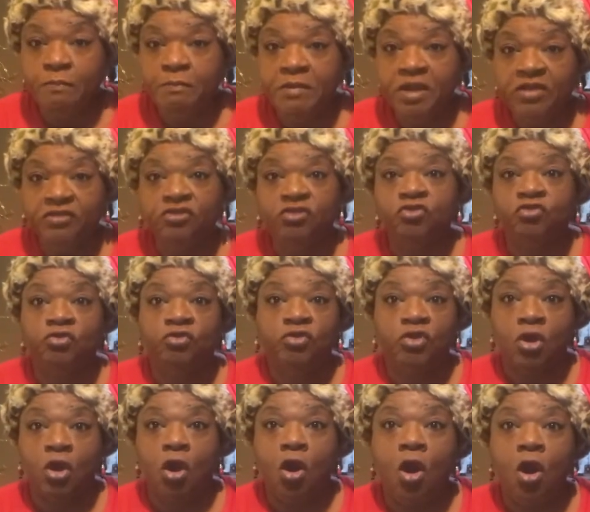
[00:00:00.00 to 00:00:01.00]
message on
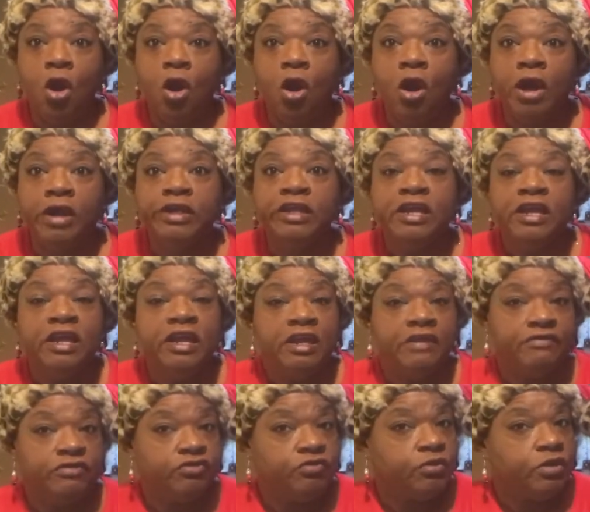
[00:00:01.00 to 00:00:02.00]
the card.
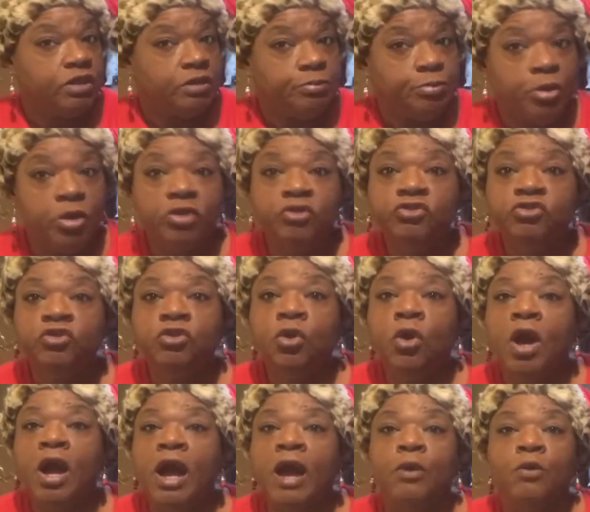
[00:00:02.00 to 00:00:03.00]
If it's really
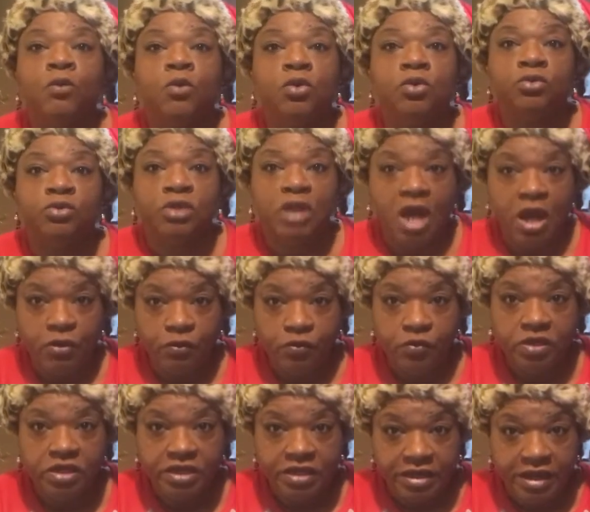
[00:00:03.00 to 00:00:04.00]
personal, I will not
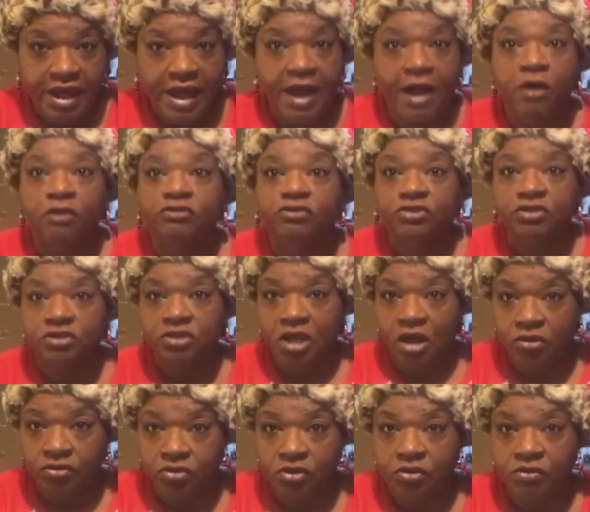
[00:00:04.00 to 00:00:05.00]
read it out, so
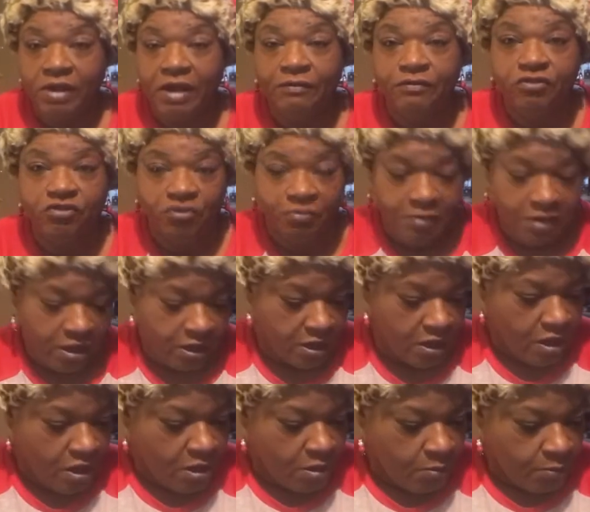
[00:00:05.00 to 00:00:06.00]
y'all know I respect
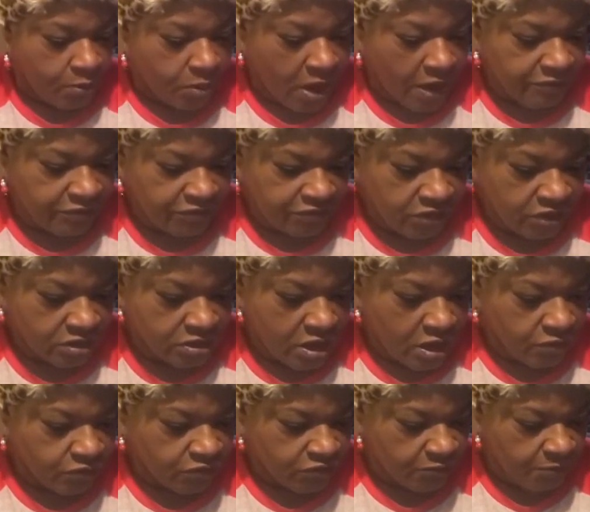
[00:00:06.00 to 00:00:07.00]
privacy and
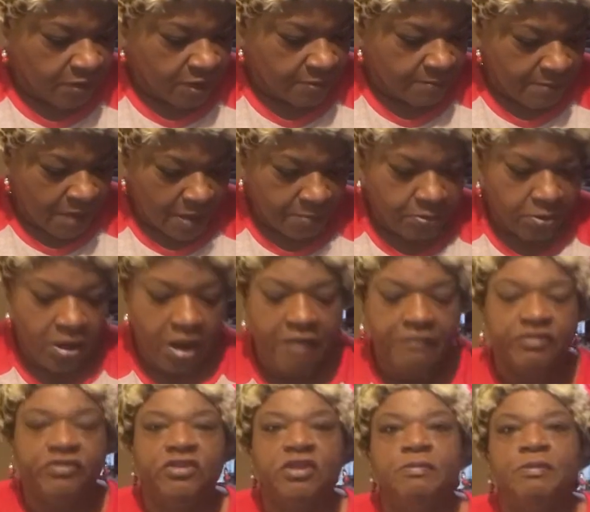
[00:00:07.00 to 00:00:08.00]
y'all respect my
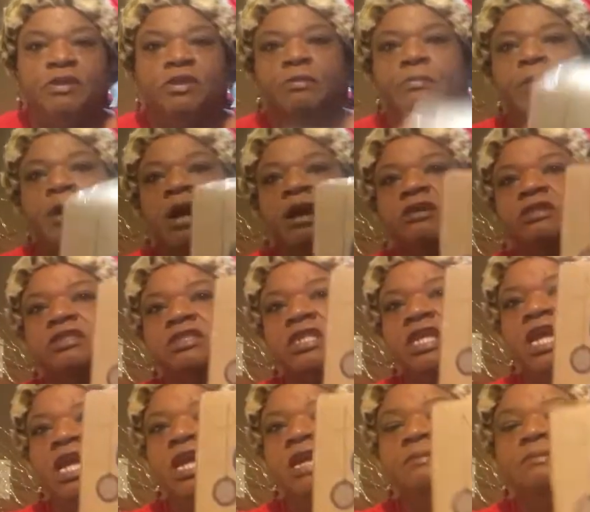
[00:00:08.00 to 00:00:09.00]
privacy. But the box
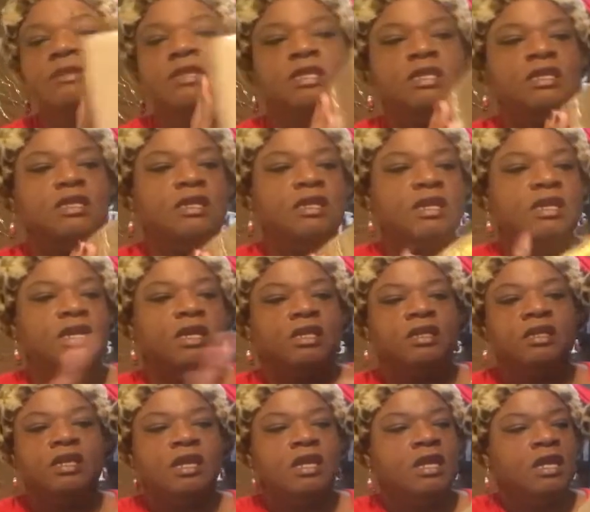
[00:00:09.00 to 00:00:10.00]
came
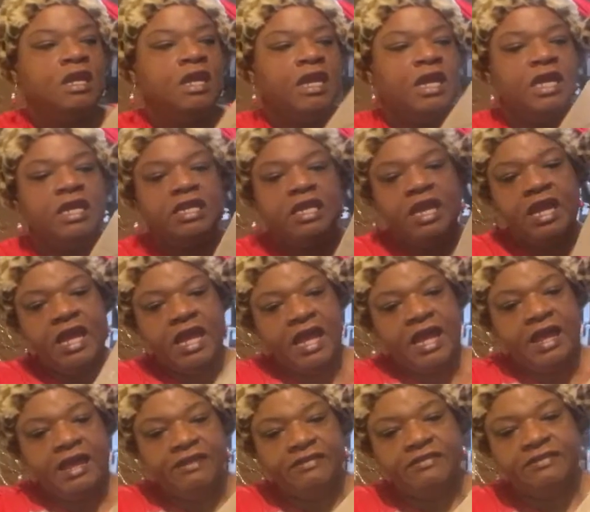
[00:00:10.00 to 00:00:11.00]
in and it
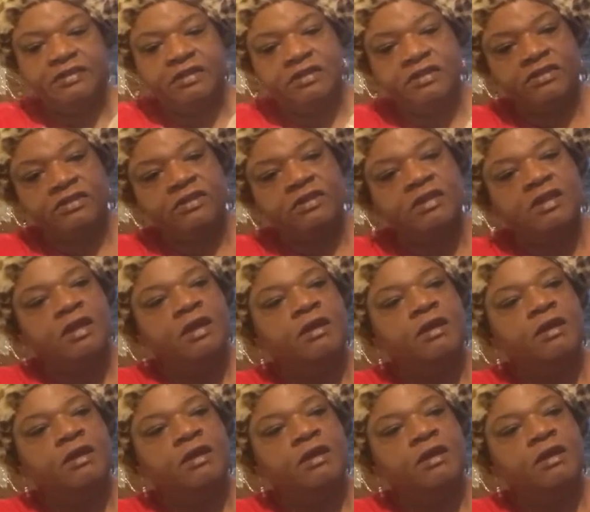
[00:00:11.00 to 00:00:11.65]
has this